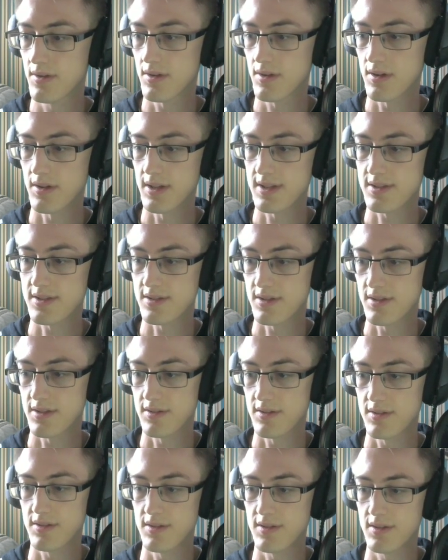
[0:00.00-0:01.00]
Oh, that's not
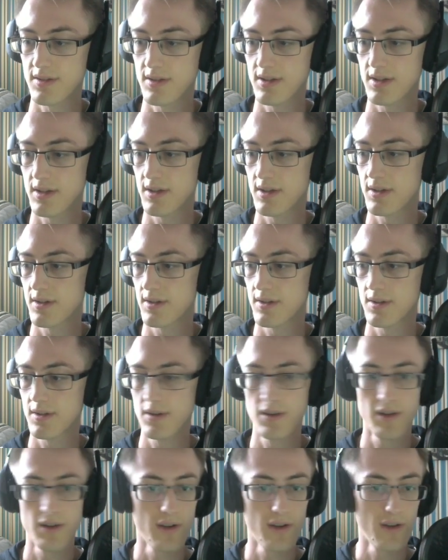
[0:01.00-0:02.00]
us.
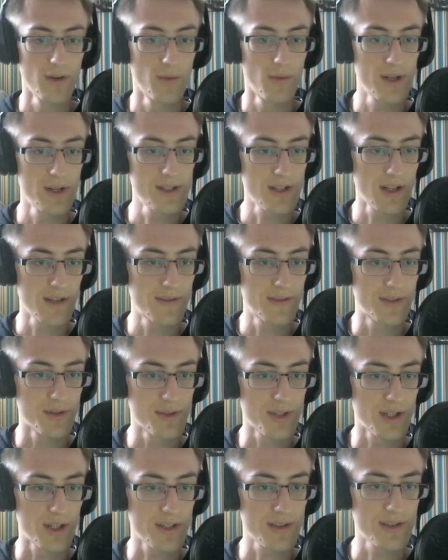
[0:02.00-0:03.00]
Where's the lift-off
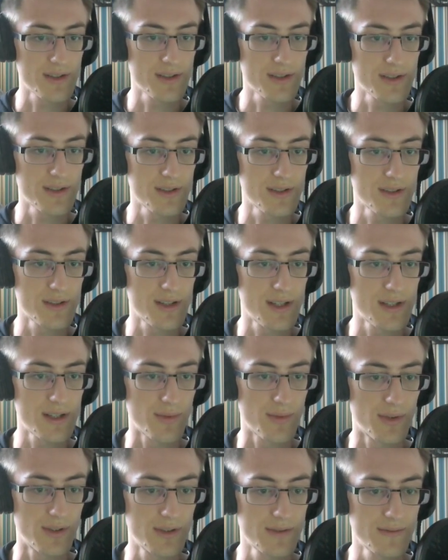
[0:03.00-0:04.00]
shots? There's
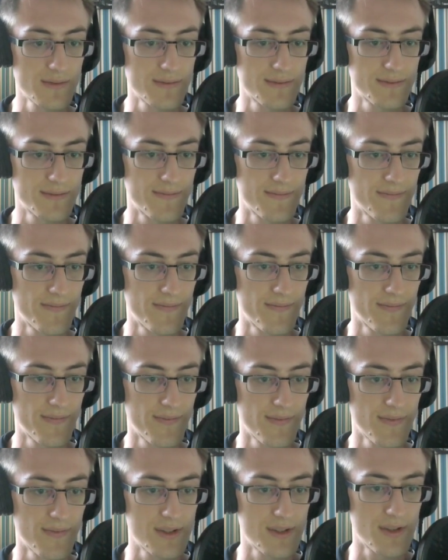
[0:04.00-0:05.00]
one.
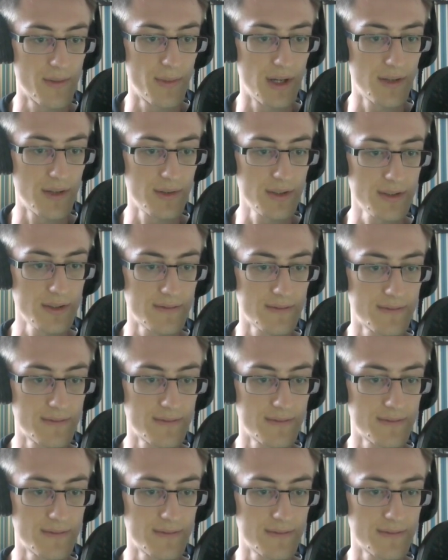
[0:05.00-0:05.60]
Is there a better one?